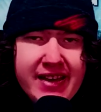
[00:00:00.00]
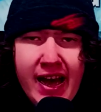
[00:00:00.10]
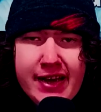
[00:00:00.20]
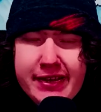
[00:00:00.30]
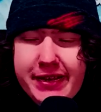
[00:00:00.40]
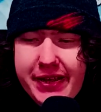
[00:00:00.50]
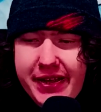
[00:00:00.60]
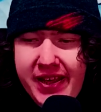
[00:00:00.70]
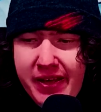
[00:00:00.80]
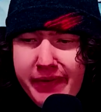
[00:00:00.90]
It's kind
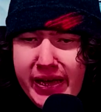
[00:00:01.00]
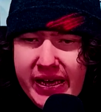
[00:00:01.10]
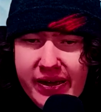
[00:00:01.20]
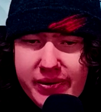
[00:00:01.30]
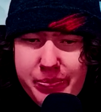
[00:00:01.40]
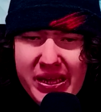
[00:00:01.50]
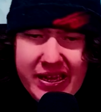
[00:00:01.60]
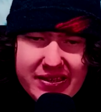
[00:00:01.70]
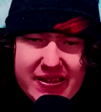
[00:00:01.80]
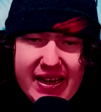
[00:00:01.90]
of eerie
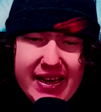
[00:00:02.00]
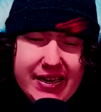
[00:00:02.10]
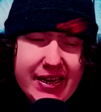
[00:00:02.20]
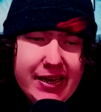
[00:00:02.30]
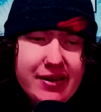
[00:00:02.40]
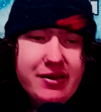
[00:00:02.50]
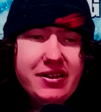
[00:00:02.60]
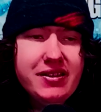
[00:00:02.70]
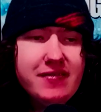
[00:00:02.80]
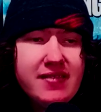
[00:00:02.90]
because of that,
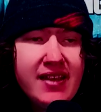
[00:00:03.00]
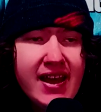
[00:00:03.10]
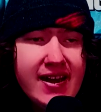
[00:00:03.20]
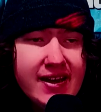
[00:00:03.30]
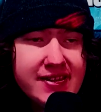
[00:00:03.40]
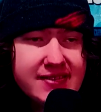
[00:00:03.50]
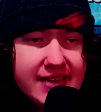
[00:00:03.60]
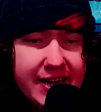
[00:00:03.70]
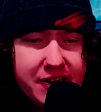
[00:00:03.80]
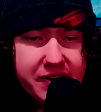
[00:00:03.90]
and yeah,
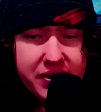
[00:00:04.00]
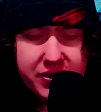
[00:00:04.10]
it's